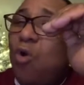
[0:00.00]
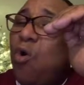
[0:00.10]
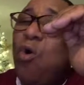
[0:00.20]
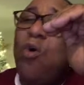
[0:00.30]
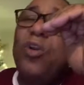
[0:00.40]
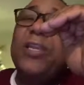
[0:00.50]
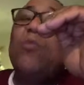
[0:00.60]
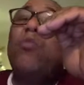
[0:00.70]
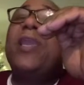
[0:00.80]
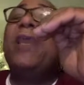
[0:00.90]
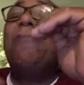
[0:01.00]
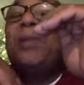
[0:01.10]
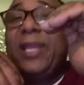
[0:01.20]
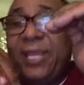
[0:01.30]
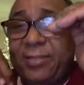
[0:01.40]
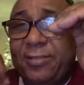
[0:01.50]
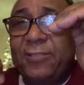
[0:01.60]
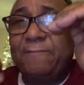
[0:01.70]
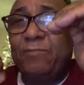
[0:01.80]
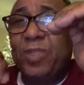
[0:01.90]
all the wicked
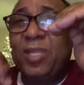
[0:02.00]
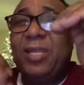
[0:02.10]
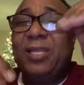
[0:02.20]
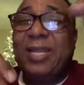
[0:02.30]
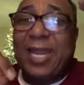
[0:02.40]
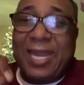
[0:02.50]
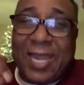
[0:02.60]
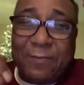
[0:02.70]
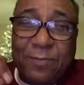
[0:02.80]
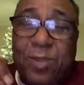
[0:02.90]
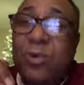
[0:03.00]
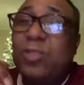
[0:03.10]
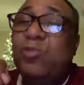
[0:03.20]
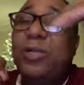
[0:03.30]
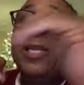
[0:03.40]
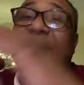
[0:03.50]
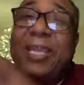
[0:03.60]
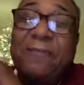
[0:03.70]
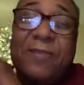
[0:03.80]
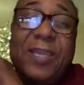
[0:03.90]
plans, that Liberians will
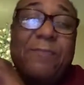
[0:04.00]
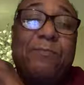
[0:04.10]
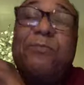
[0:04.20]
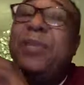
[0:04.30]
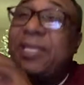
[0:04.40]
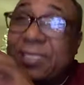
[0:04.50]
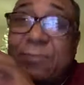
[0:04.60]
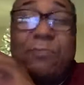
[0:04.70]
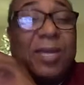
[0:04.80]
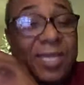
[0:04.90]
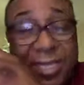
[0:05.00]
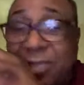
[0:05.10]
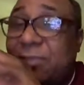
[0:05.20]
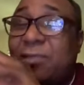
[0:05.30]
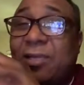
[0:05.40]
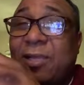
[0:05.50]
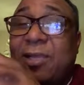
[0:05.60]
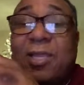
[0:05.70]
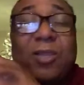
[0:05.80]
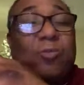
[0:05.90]
live in peace. Please,
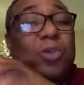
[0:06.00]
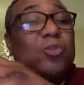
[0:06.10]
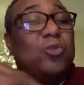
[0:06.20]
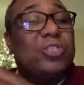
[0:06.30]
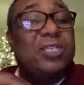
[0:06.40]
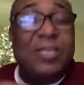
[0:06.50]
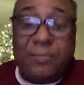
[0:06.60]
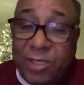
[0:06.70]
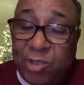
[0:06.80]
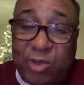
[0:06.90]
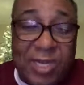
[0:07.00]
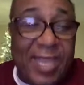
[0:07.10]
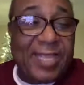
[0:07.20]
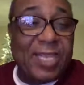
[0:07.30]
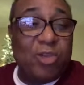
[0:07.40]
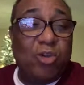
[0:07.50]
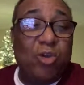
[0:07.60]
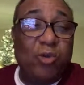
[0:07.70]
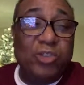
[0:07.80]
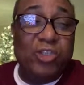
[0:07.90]
when you're sleeping tonight and you're
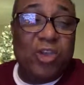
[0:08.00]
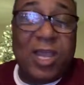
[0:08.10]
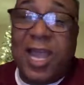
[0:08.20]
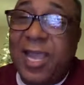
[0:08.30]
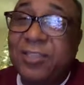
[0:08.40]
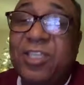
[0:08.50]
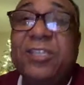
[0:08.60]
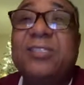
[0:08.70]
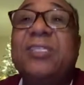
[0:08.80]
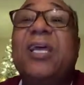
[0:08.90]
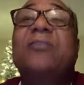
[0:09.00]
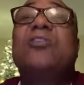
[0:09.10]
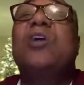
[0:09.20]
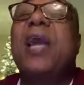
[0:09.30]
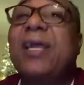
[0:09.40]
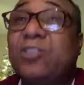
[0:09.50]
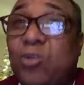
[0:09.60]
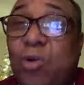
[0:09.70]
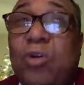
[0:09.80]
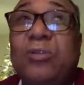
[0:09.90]
closing your eyes, just ask
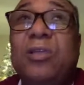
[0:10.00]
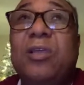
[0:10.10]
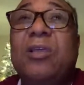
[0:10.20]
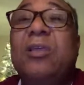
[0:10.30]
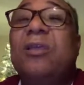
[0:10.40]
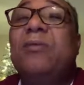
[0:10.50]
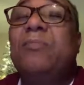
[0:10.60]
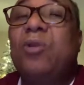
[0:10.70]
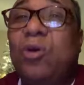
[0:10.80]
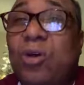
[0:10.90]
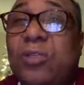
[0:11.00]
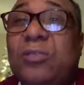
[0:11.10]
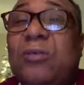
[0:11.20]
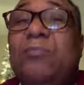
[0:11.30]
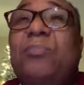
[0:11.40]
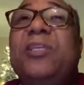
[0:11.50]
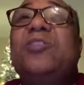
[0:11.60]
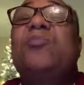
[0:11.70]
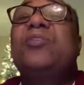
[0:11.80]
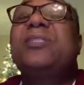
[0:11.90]
God, Lord,
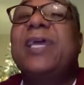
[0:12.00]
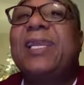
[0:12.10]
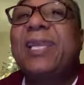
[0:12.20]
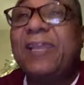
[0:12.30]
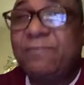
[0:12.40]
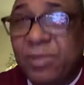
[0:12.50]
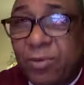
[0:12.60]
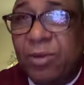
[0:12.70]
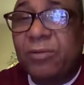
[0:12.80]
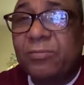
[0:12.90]
please protect Liberia.